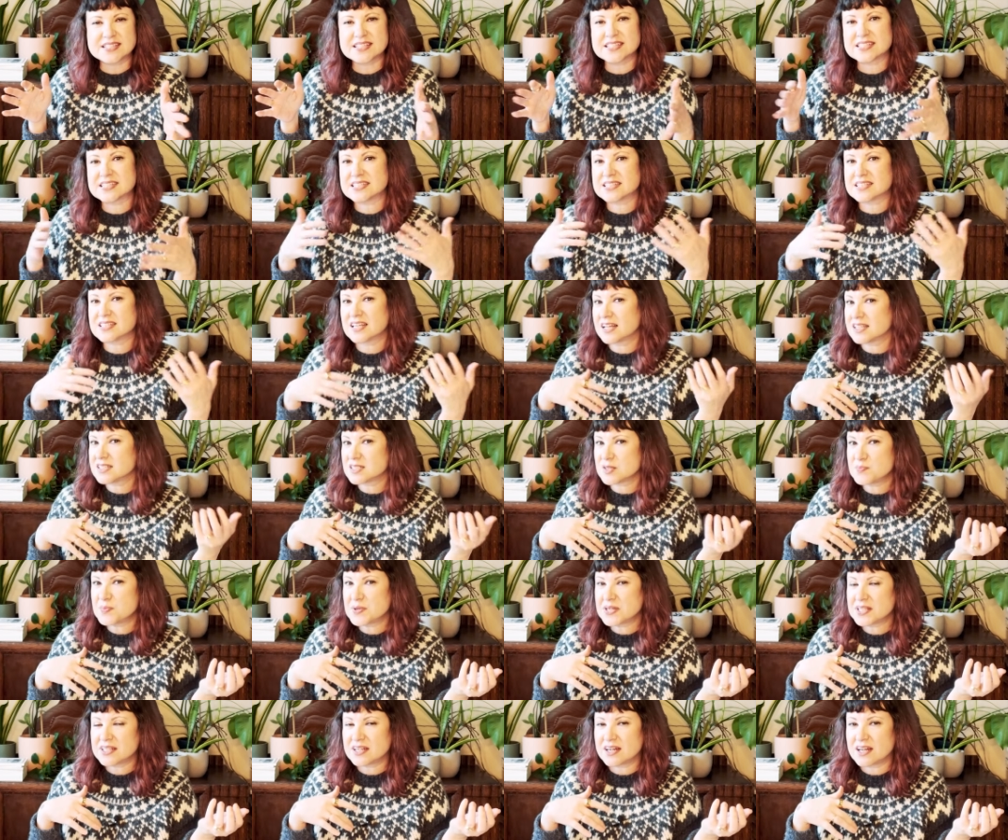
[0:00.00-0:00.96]
This is not
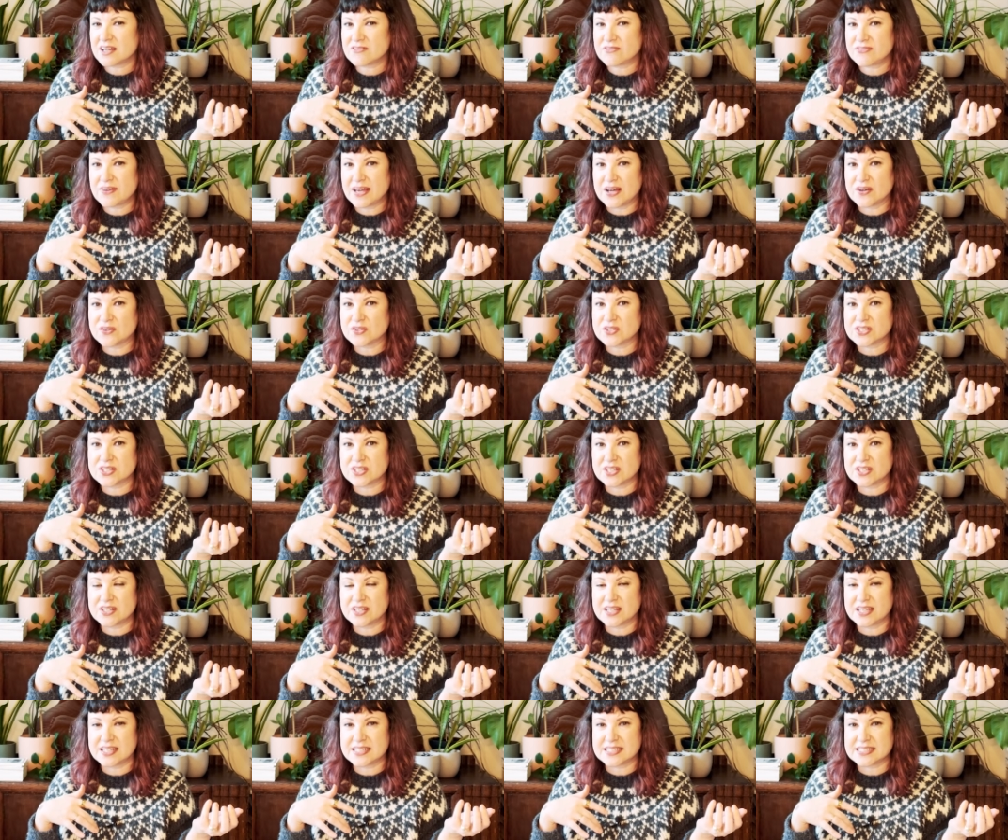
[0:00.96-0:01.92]
something that I found in the
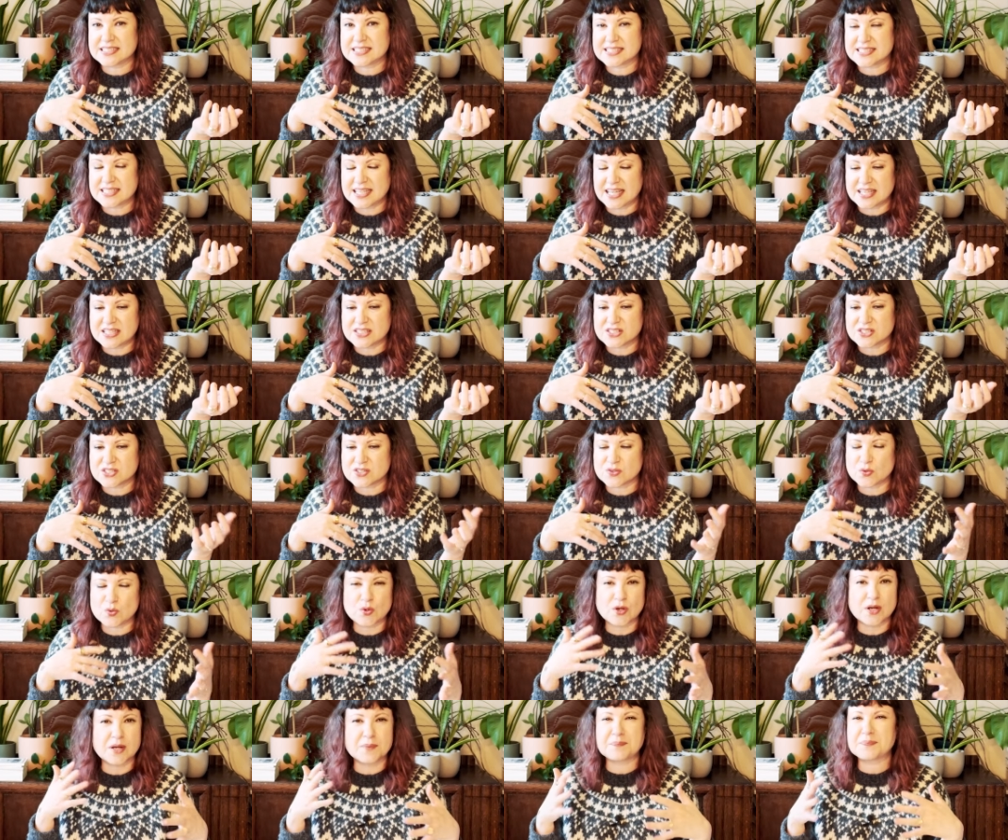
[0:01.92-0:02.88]
United States
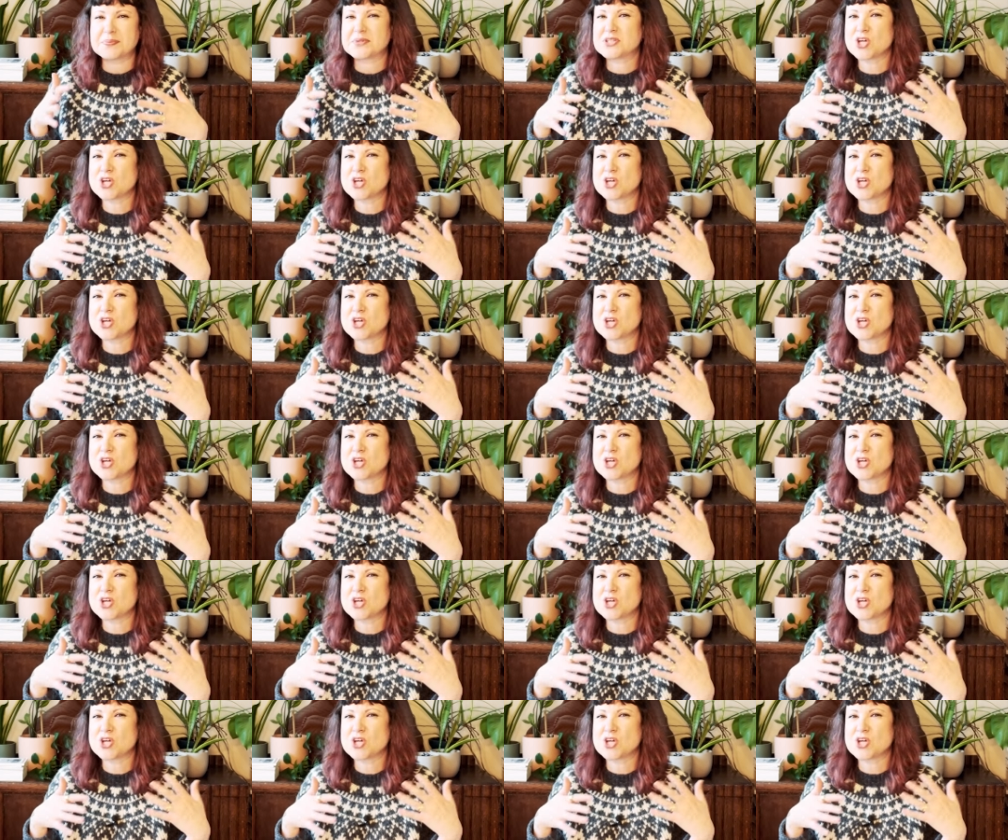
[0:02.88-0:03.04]
or